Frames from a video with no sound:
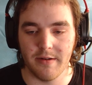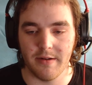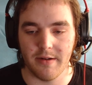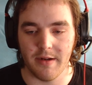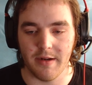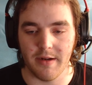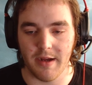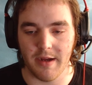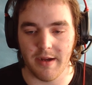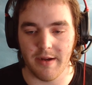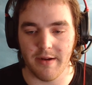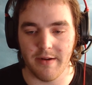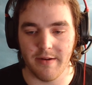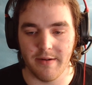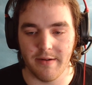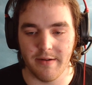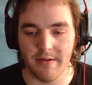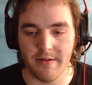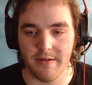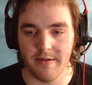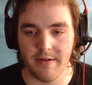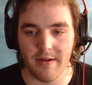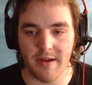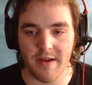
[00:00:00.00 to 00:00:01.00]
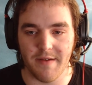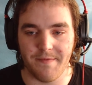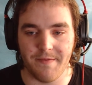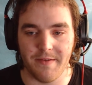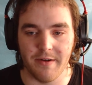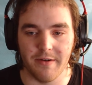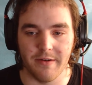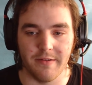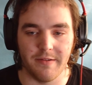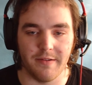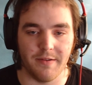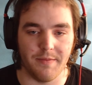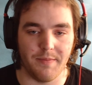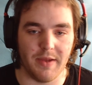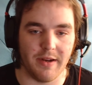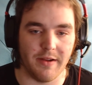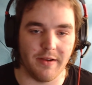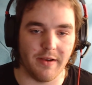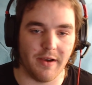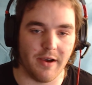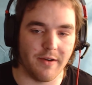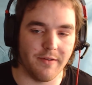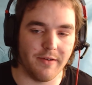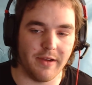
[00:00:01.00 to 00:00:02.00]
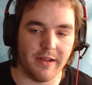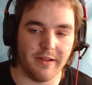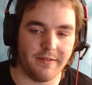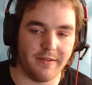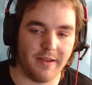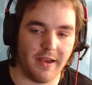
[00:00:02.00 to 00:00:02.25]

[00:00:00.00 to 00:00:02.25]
If there is a better OS